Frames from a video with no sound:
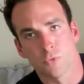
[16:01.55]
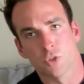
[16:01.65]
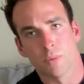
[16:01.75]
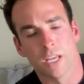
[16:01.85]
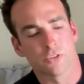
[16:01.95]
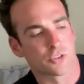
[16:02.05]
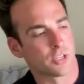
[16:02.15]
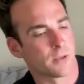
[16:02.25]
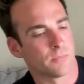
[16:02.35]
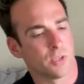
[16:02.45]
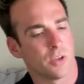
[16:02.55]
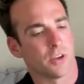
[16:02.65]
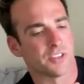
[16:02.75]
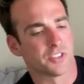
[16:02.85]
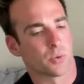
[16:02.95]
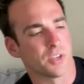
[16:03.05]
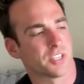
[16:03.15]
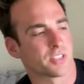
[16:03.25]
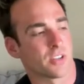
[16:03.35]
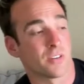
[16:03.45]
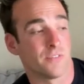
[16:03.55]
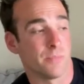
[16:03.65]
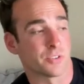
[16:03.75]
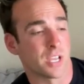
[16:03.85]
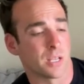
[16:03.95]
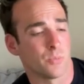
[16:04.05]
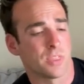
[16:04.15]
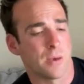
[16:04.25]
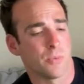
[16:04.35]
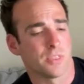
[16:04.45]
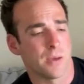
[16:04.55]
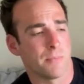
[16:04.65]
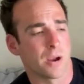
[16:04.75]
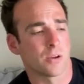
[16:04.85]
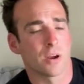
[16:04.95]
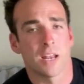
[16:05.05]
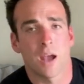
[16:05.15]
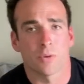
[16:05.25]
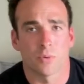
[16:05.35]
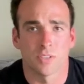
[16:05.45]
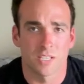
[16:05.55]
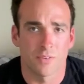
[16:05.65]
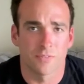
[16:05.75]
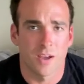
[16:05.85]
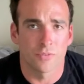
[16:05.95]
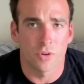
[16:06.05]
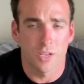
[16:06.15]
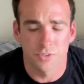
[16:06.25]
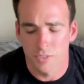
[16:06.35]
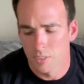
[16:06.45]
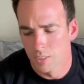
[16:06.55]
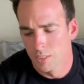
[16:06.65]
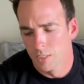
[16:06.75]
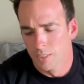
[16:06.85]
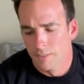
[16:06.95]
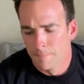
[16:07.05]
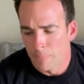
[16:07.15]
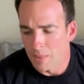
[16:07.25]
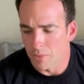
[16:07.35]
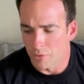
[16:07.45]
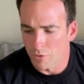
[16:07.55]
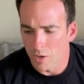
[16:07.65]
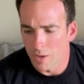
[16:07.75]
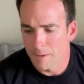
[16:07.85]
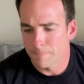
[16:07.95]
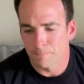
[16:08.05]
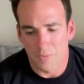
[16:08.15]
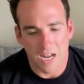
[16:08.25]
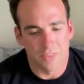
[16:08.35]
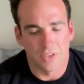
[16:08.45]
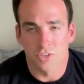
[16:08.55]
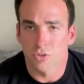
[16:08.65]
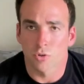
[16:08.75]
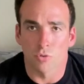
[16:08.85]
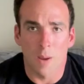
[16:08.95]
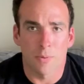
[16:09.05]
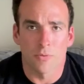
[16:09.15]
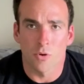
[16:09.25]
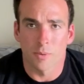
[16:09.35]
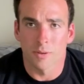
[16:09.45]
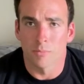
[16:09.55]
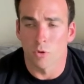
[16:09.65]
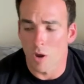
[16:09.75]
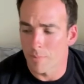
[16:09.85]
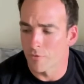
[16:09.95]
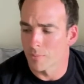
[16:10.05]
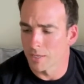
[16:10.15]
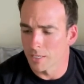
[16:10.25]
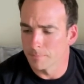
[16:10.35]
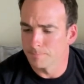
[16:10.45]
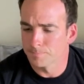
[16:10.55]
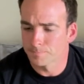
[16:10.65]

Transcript: Should be interesting. You know, you get 2,600 feet per second with that barrel right now with 175 grains in the 308. And I think it's just a great performing gun.